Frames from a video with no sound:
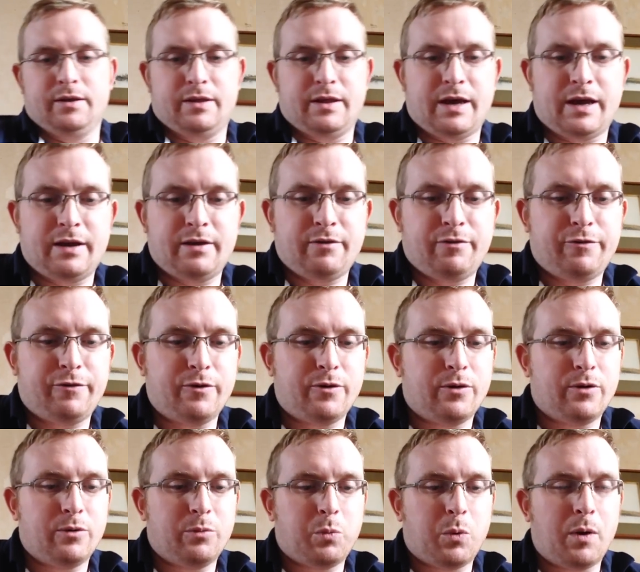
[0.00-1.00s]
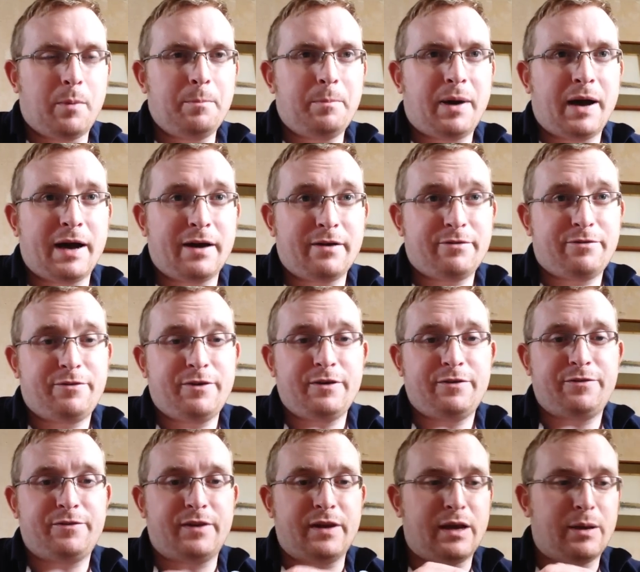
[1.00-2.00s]
Then for
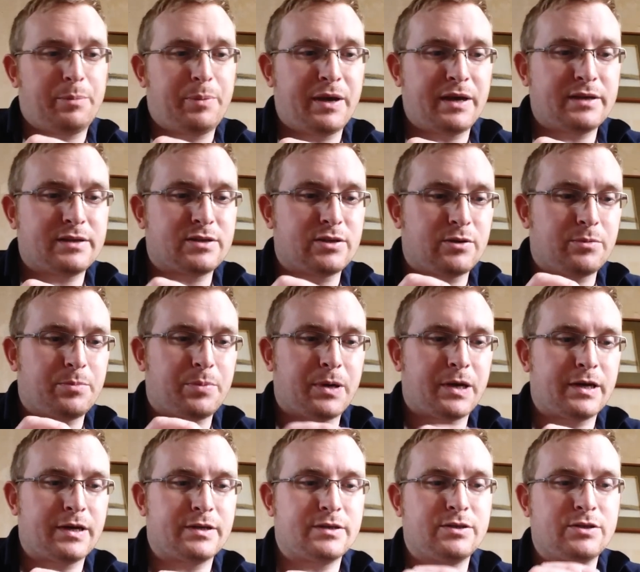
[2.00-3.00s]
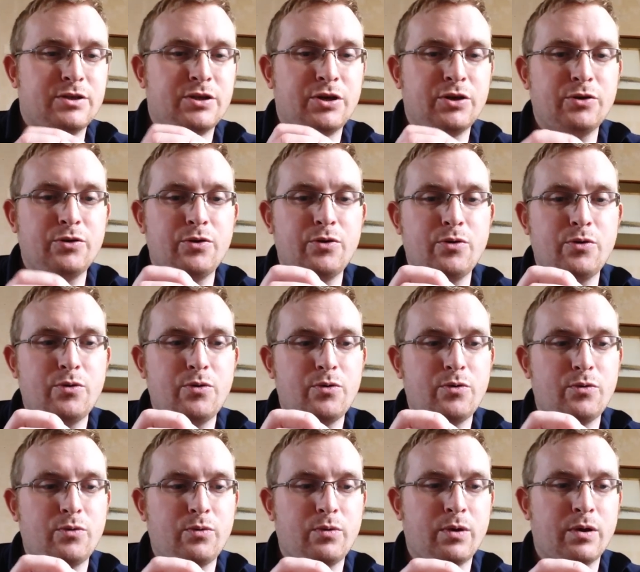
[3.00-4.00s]
£1.50 I picked up
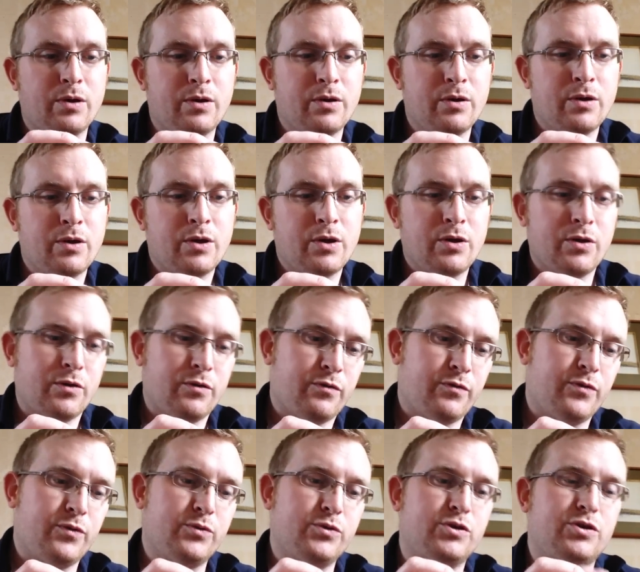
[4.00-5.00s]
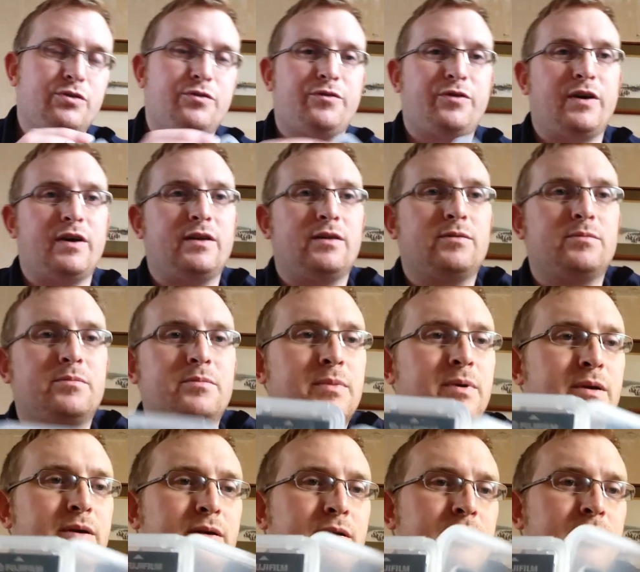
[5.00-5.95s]
2 Fujifilm